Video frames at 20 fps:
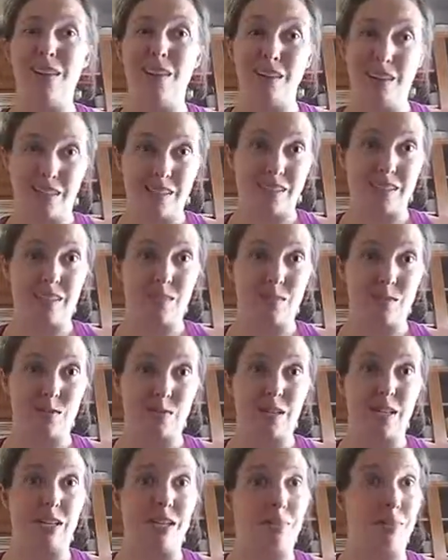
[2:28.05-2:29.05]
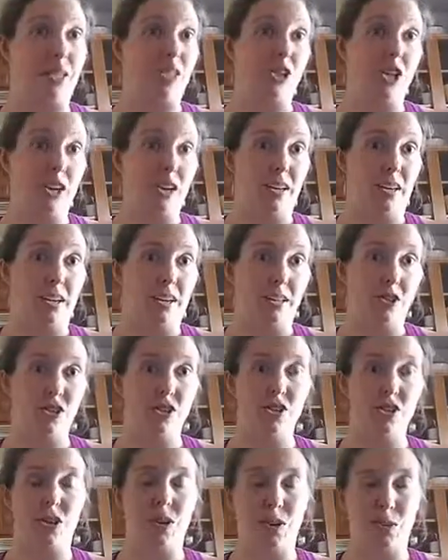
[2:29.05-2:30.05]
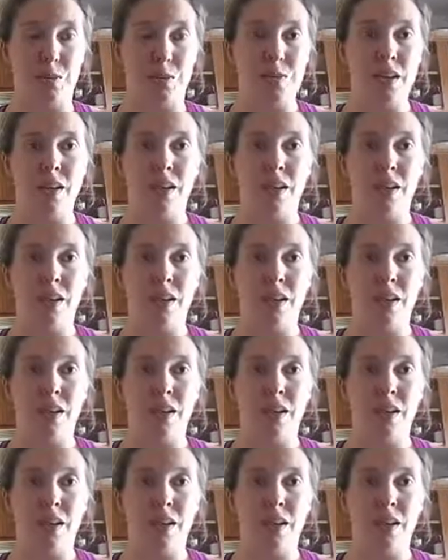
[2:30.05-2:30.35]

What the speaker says: all that stuff's over here in my china hutch. So